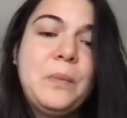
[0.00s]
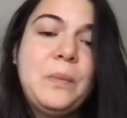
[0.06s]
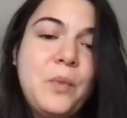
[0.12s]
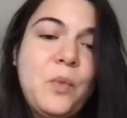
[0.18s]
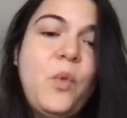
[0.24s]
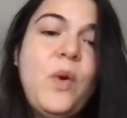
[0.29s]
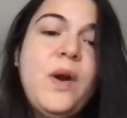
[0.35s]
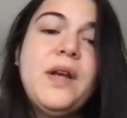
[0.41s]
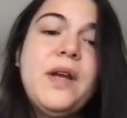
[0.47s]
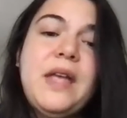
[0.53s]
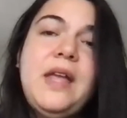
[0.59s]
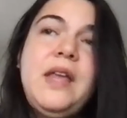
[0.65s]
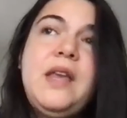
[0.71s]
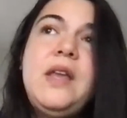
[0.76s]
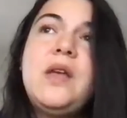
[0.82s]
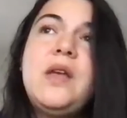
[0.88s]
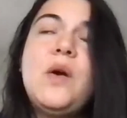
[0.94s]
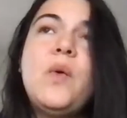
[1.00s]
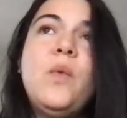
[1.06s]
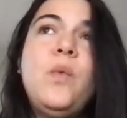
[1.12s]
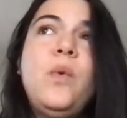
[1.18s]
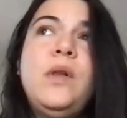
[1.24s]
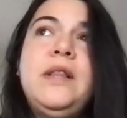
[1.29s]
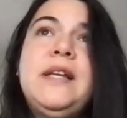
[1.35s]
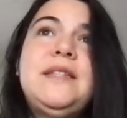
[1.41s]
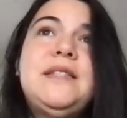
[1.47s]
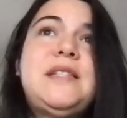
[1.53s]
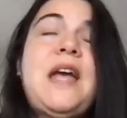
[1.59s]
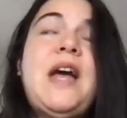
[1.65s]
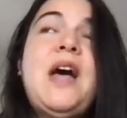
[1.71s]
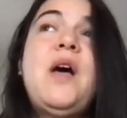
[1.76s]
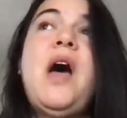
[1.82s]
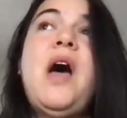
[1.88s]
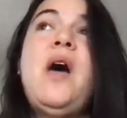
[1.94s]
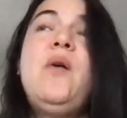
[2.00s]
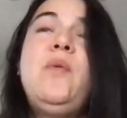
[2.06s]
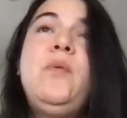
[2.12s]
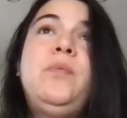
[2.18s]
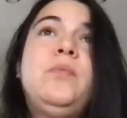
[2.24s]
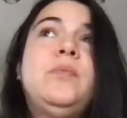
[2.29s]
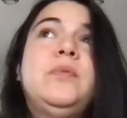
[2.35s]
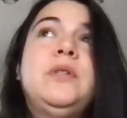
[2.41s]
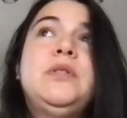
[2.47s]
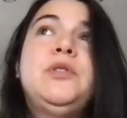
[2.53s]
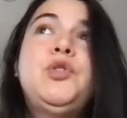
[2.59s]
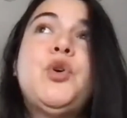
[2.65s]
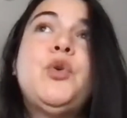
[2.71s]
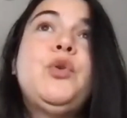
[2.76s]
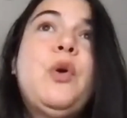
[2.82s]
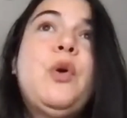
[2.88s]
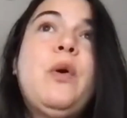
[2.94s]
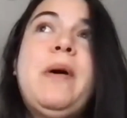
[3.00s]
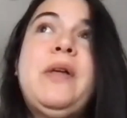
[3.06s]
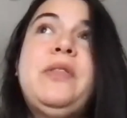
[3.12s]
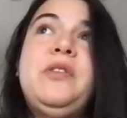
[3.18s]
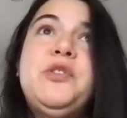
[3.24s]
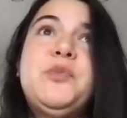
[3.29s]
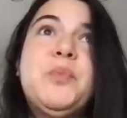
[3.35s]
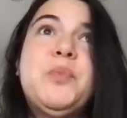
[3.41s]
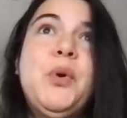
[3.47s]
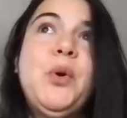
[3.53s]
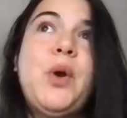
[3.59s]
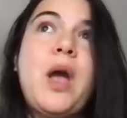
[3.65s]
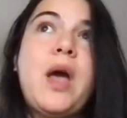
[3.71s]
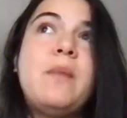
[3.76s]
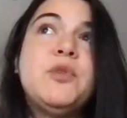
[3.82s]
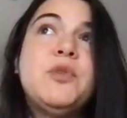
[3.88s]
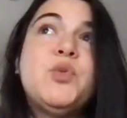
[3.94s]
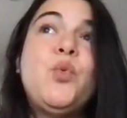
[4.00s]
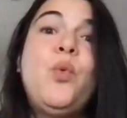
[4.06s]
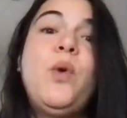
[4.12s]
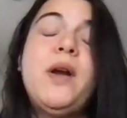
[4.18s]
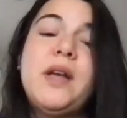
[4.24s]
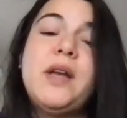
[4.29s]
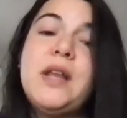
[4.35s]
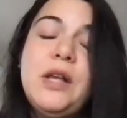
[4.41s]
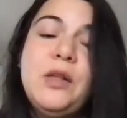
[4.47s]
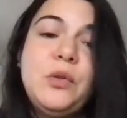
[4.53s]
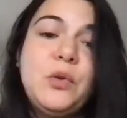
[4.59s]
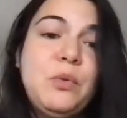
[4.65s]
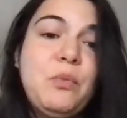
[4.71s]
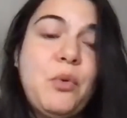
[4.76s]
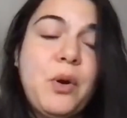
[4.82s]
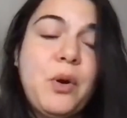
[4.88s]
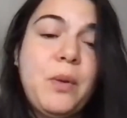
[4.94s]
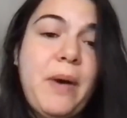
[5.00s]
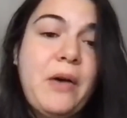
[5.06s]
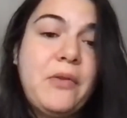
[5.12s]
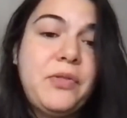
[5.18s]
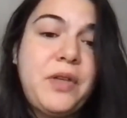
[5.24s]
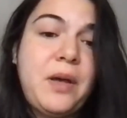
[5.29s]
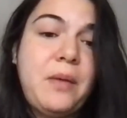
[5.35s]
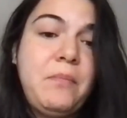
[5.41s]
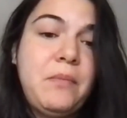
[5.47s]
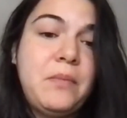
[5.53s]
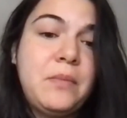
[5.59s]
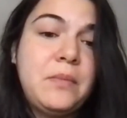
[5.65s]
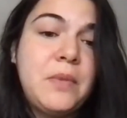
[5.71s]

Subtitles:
Let's say I don't know about these programs, where can I learn more about them?